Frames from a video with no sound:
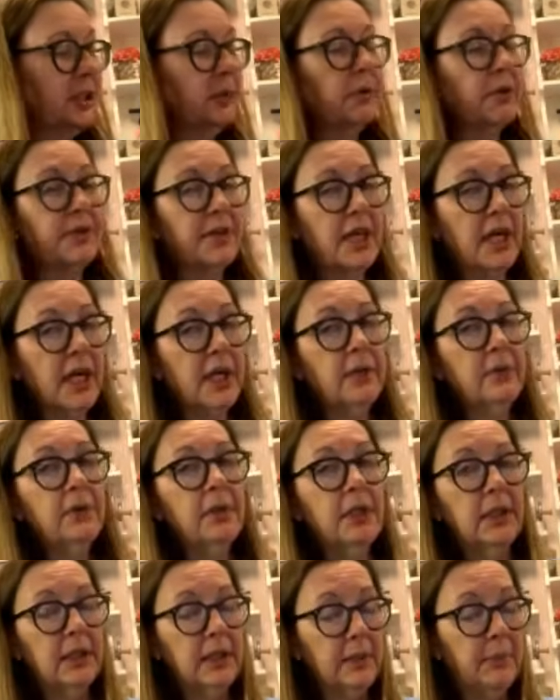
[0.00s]
without
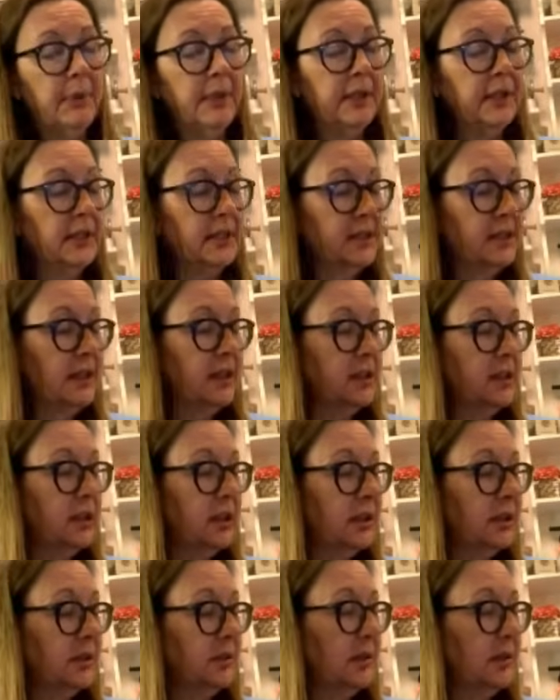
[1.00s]
clipping the stitches.